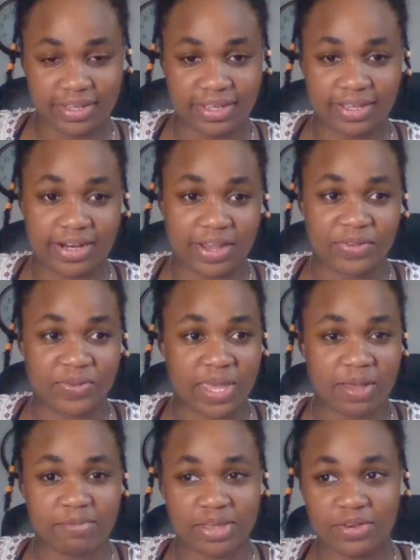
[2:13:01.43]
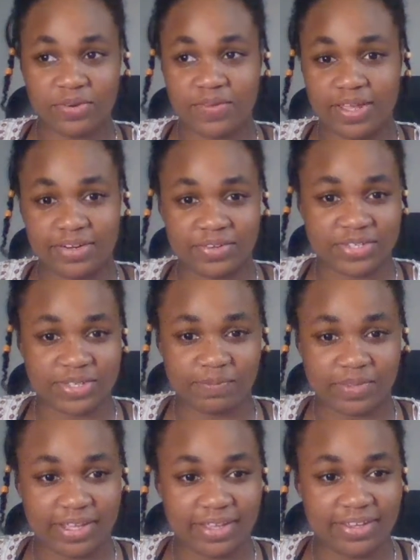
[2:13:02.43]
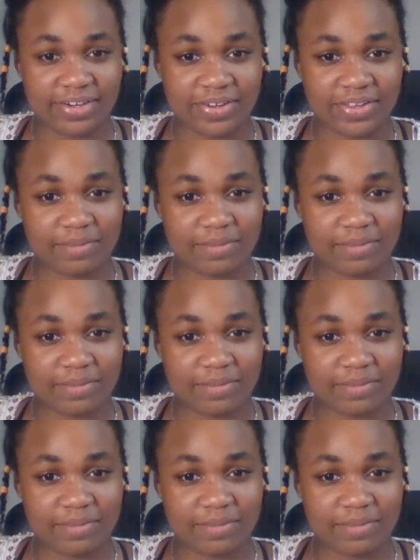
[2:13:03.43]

And now you can't pay your rent or something, you know.